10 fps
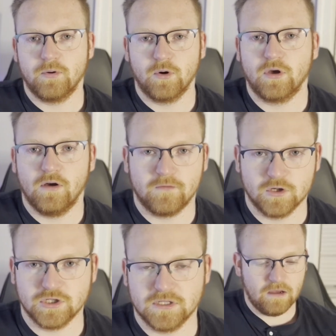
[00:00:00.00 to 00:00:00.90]
protocol
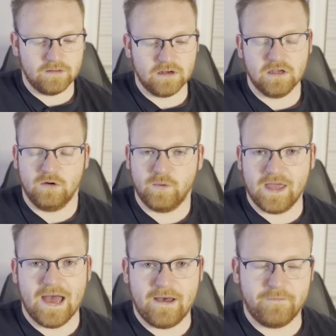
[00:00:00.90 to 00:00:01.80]
version. And then here we
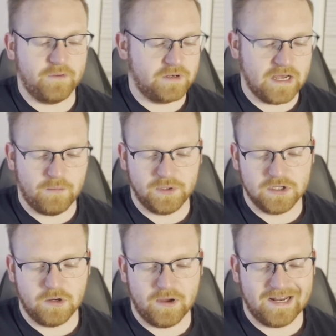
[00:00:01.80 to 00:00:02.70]
have down
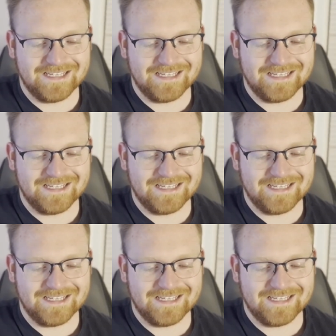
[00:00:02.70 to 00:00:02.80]
below an